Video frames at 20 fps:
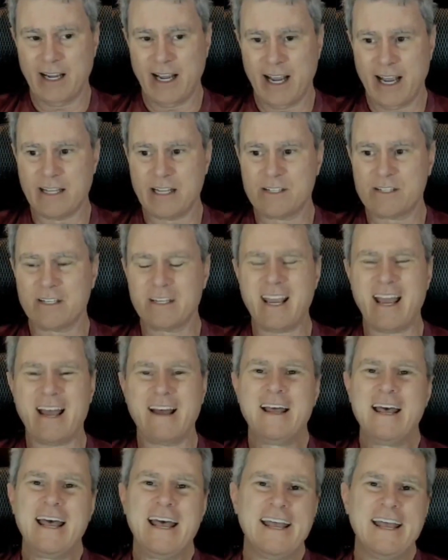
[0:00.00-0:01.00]
And they said, yeah,
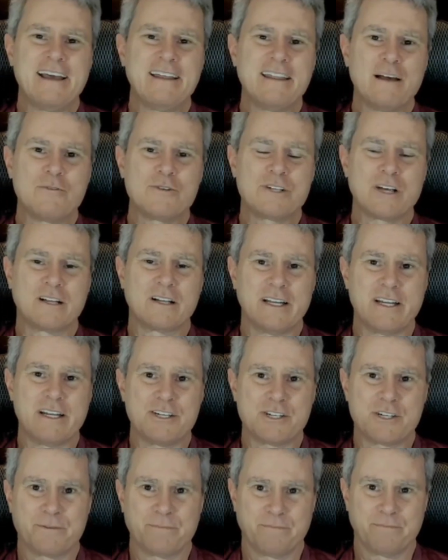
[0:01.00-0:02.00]
that was a
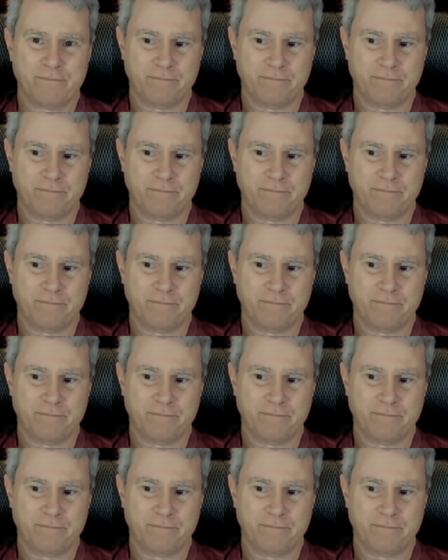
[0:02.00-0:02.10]
glitch.